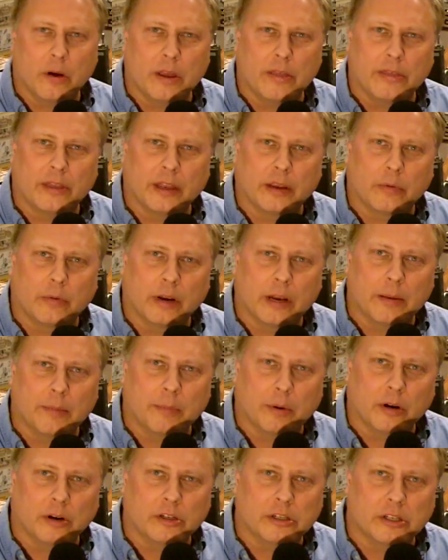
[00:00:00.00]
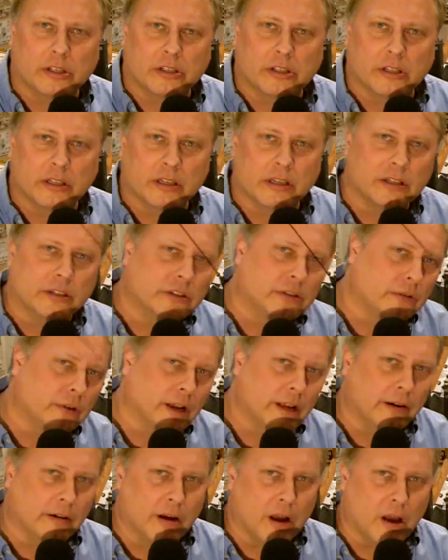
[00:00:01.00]
I think, when I purchased this,
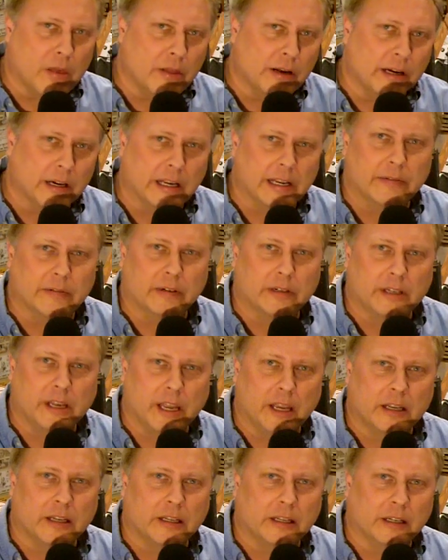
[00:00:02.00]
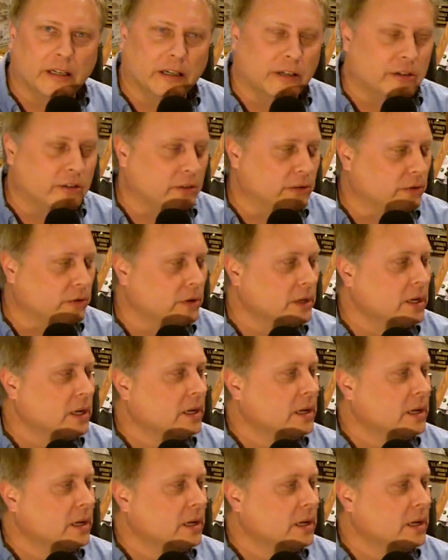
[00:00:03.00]
right around there, give or take a year or two.